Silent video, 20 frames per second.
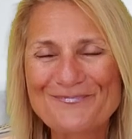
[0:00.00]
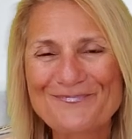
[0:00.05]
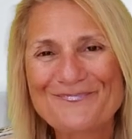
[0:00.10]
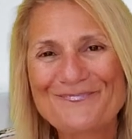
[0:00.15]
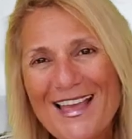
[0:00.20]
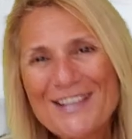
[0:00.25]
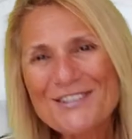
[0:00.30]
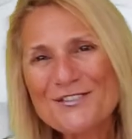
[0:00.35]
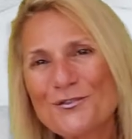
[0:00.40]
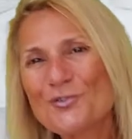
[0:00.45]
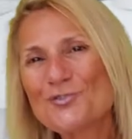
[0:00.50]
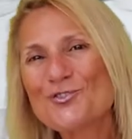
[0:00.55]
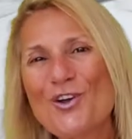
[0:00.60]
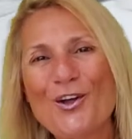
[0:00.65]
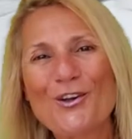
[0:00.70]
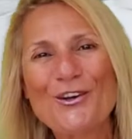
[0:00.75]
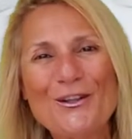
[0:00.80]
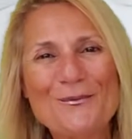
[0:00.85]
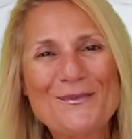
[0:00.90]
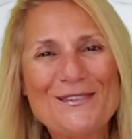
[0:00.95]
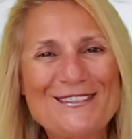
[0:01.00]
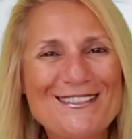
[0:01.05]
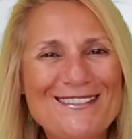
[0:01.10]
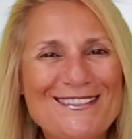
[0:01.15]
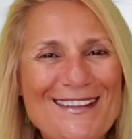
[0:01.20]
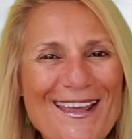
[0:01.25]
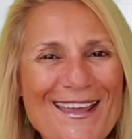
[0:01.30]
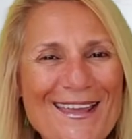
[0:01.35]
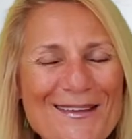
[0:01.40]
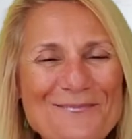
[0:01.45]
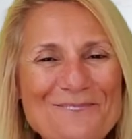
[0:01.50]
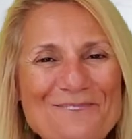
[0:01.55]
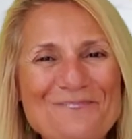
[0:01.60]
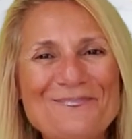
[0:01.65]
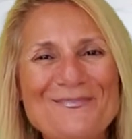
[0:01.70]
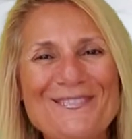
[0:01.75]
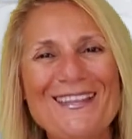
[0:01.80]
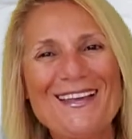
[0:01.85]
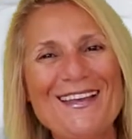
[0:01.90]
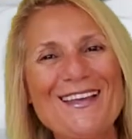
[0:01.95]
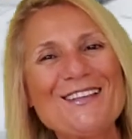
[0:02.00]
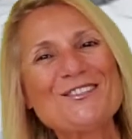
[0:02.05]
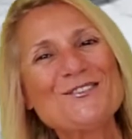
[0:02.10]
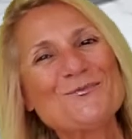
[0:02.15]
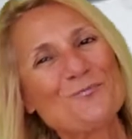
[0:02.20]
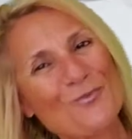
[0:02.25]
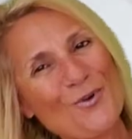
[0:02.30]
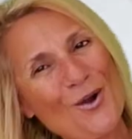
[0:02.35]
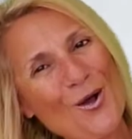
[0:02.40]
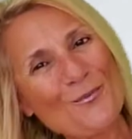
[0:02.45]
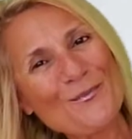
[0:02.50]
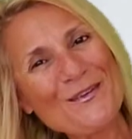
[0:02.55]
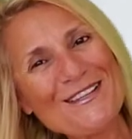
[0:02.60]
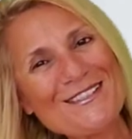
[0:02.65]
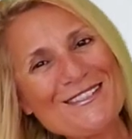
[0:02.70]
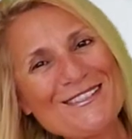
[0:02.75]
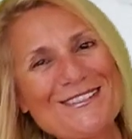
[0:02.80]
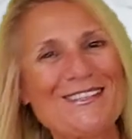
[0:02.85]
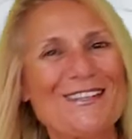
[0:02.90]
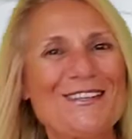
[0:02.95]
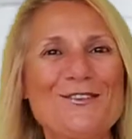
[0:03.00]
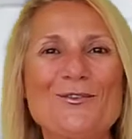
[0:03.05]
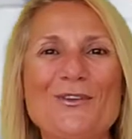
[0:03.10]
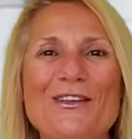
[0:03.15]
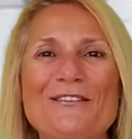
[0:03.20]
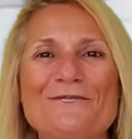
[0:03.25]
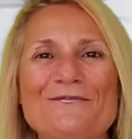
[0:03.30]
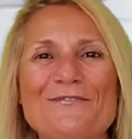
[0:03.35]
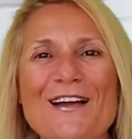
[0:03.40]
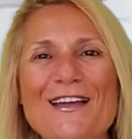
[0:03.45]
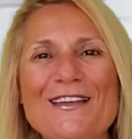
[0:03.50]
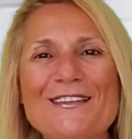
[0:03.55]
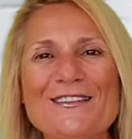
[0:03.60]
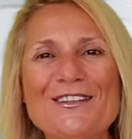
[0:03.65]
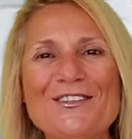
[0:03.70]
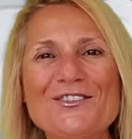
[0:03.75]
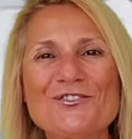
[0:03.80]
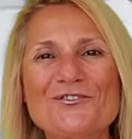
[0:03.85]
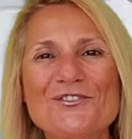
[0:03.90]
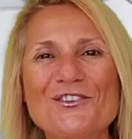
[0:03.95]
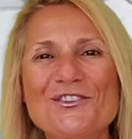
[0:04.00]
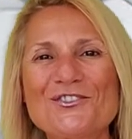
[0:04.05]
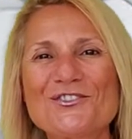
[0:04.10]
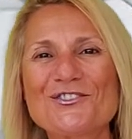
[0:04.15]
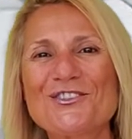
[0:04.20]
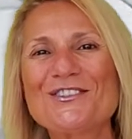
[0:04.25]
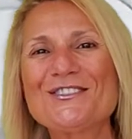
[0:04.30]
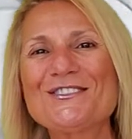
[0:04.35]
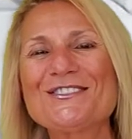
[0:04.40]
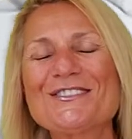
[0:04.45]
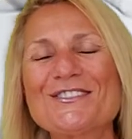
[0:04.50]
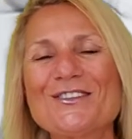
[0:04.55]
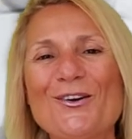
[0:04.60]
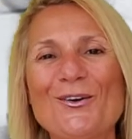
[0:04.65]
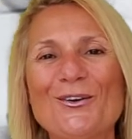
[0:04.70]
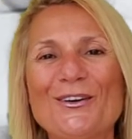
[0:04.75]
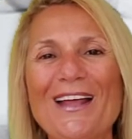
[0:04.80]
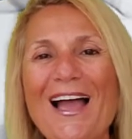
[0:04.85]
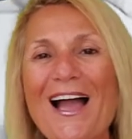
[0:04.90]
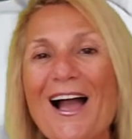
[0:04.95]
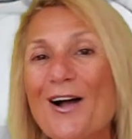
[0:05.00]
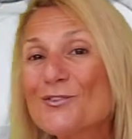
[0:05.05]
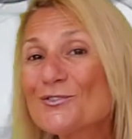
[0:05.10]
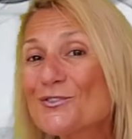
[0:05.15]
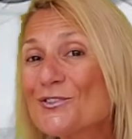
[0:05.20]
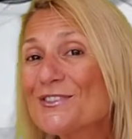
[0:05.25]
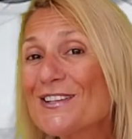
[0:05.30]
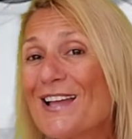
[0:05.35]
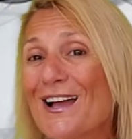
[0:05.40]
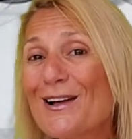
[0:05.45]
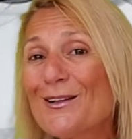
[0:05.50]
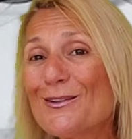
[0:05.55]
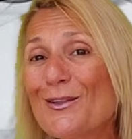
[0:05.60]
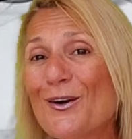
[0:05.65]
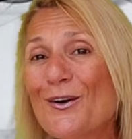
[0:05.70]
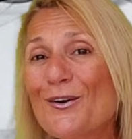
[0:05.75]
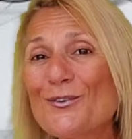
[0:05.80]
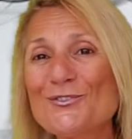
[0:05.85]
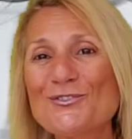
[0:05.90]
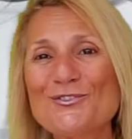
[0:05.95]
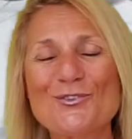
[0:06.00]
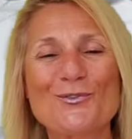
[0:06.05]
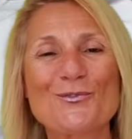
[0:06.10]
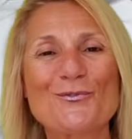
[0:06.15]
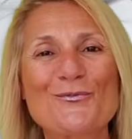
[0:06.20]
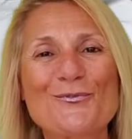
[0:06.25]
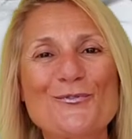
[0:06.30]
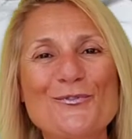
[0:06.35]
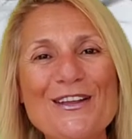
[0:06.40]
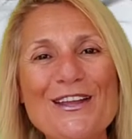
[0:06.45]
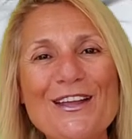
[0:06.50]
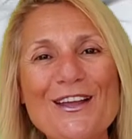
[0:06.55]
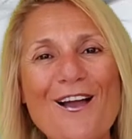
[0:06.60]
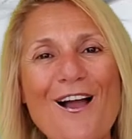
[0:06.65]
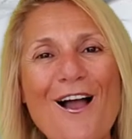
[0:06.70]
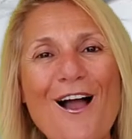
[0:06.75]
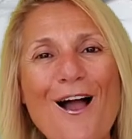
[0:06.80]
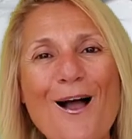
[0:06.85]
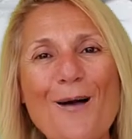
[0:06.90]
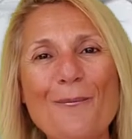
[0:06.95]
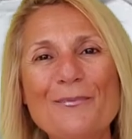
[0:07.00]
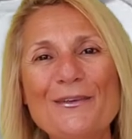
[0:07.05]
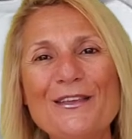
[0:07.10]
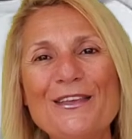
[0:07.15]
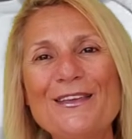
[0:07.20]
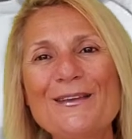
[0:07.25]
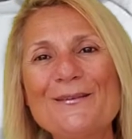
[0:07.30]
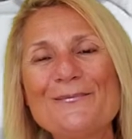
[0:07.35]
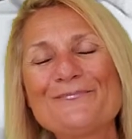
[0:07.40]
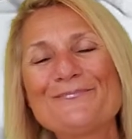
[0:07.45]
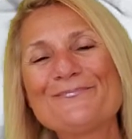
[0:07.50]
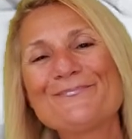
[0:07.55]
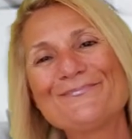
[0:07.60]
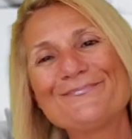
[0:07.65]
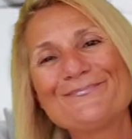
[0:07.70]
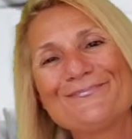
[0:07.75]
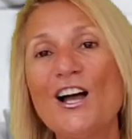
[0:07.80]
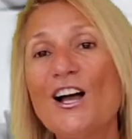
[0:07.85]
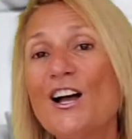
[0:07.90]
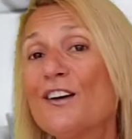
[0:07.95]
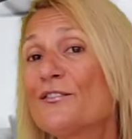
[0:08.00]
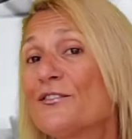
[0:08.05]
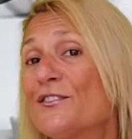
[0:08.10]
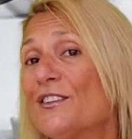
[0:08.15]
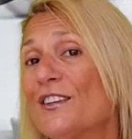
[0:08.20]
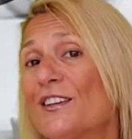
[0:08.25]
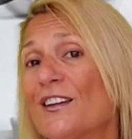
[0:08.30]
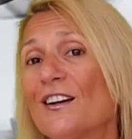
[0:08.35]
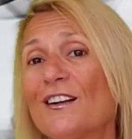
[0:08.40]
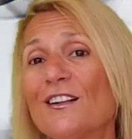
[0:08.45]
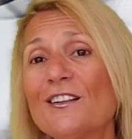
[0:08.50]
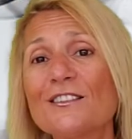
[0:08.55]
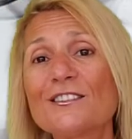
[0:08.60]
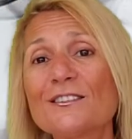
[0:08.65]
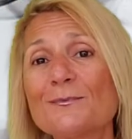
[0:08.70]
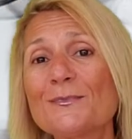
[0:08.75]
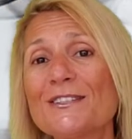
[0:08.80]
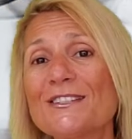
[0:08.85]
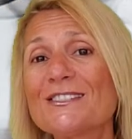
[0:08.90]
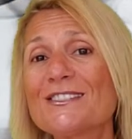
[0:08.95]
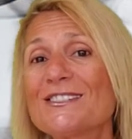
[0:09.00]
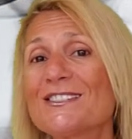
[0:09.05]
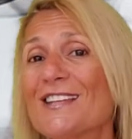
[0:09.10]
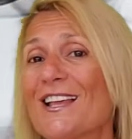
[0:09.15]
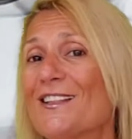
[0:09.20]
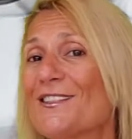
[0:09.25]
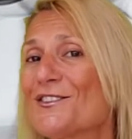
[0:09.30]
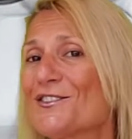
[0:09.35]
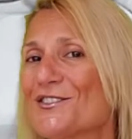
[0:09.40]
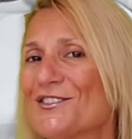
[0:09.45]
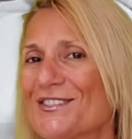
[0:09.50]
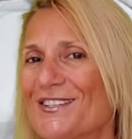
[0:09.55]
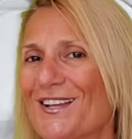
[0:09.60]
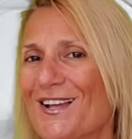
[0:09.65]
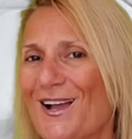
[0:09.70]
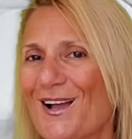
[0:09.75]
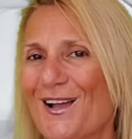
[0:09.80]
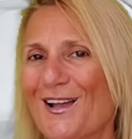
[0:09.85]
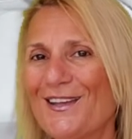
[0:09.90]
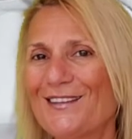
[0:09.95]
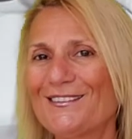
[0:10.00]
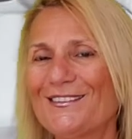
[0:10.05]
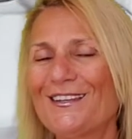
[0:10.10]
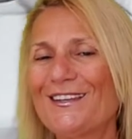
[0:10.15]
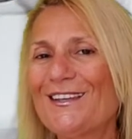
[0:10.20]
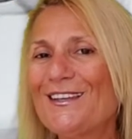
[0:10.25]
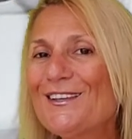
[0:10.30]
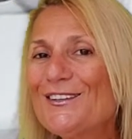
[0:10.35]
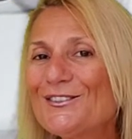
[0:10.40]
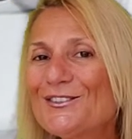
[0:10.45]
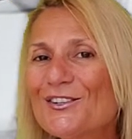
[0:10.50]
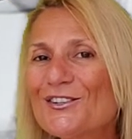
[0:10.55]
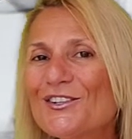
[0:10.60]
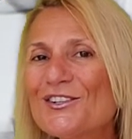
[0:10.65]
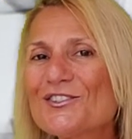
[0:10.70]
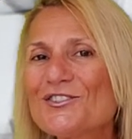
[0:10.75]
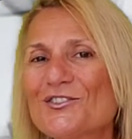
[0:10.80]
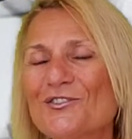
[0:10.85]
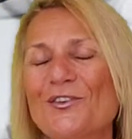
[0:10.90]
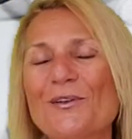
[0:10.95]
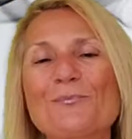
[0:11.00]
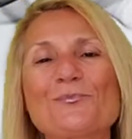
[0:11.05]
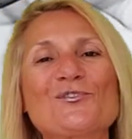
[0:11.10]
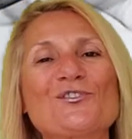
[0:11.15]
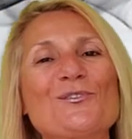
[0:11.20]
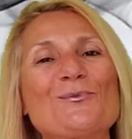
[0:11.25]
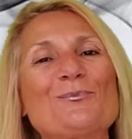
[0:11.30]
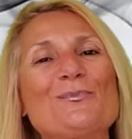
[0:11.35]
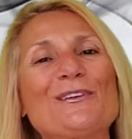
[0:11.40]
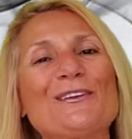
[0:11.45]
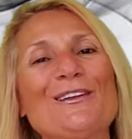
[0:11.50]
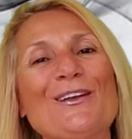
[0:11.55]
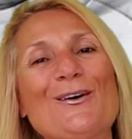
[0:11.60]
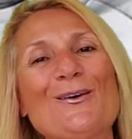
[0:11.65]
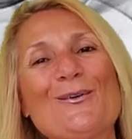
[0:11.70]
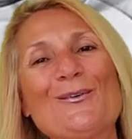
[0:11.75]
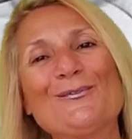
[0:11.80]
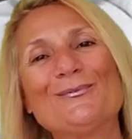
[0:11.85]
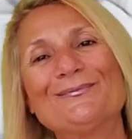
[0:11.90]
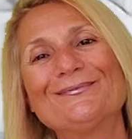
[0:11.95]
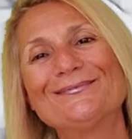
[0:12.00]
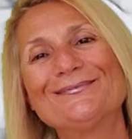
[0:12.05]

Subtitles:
Thanks for joining me today. As promised, you can find the instructions on how to download your free copy of the Ultimate Seller's Guide in the description below.